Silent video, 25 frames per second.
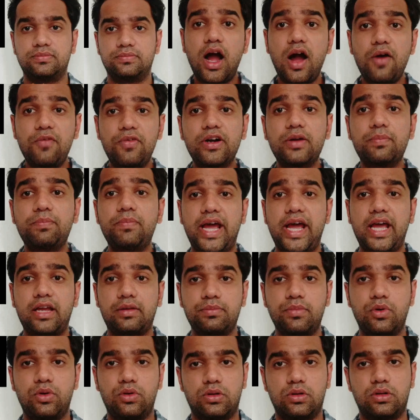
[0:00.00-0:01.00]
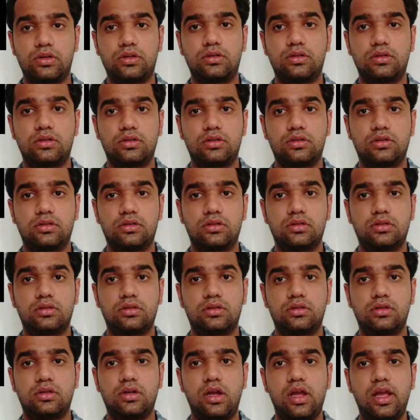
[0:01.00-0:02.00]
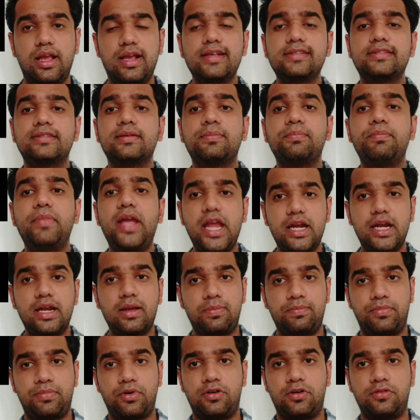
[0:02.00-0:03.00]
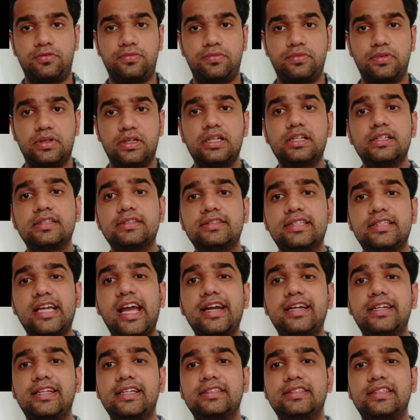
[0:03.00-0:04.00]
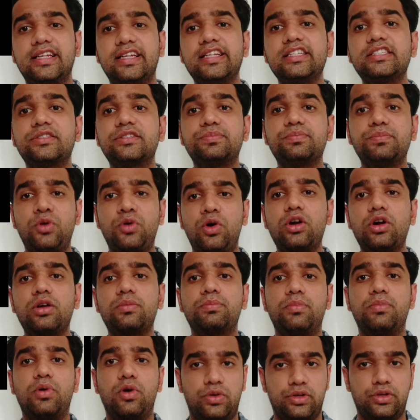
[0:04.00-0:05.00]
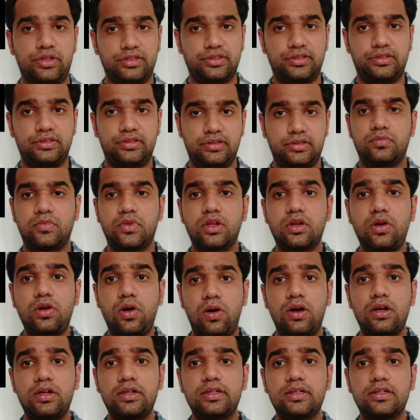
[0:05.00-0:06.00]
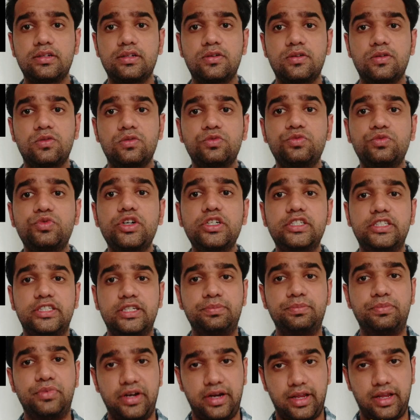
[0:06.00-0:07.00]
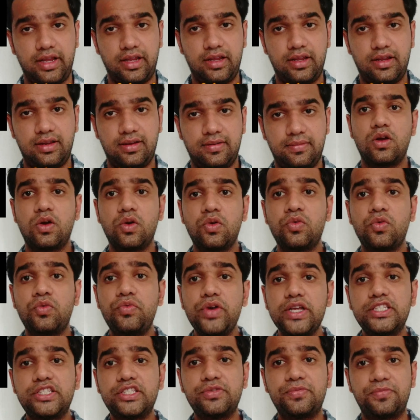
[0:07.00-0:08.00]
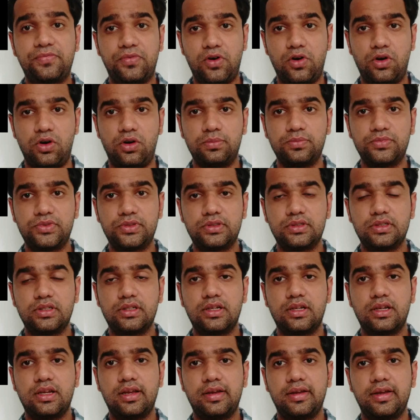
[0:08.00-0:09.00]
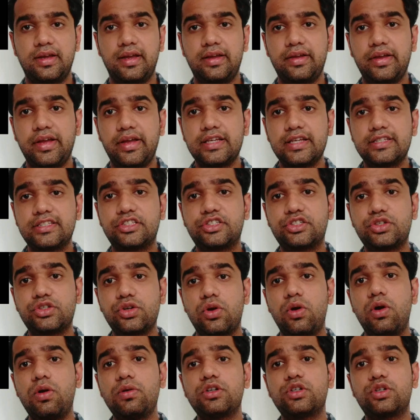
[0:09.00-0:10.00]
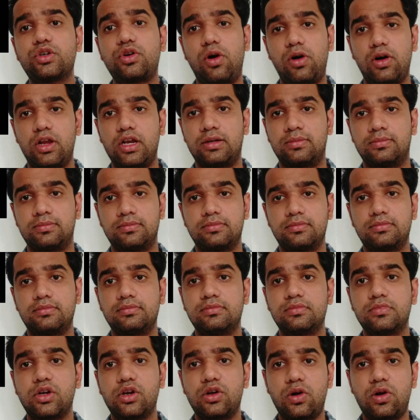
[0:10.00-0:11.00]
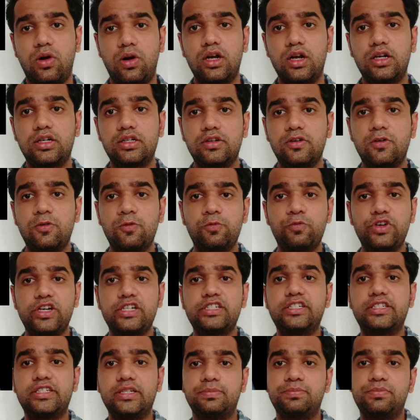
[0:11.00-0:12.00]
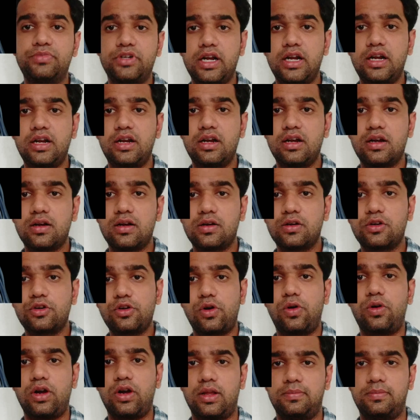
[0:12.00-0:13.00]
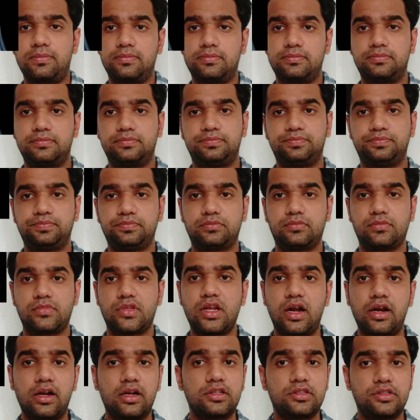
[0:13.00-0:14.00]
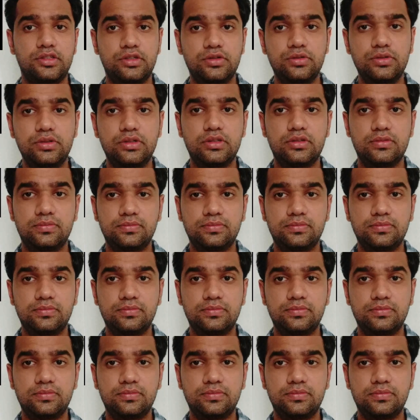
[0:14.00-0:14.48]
Our backbone is made up of 33 small bones called vertebrae, which forms a strong column called vertebral column. Understood?